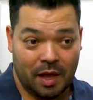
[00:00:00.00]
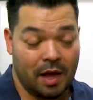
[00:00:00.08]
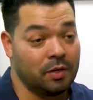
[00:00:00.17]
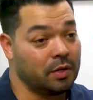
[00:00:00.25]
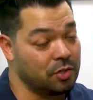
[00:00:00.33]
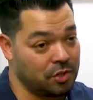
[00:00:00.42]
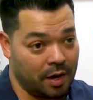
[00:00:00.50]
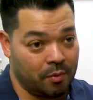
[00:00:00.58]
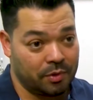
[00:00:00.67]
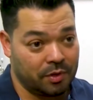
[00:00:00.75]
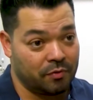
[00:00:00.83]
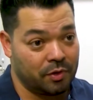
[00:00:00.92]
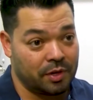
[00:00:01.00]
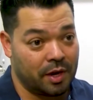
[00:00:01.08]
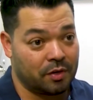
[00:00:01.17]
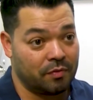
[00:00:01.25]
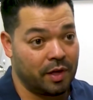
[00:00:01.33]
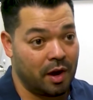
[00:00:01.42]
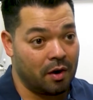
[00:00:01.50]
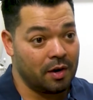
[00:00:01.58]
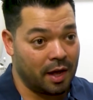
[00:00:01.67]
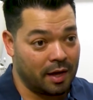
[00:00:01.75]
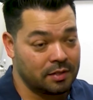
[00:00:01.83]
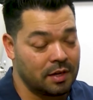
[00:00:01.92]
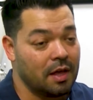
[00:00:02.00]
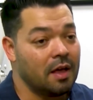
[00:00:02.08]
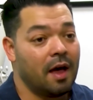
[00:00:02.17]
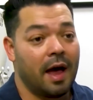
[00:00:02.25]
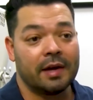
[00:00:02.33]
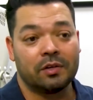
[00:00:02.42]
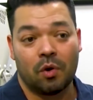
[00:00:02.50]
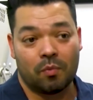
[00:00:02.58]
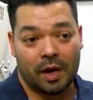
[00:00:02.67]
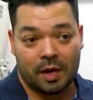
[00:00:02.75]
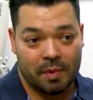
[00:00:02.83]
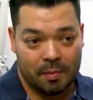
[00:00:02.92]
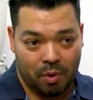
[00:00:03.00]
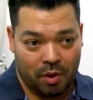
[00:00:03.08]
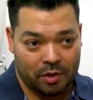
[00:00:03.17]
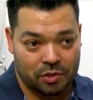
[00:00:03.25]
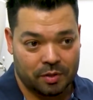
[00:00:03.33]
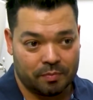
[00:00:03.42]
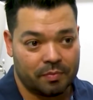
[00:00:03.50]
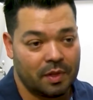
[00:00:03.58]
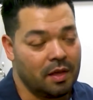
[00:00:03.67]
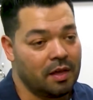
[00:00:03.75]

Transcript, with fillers: and you can check with your foot doctor if they are or not, I don't recommend polishing them.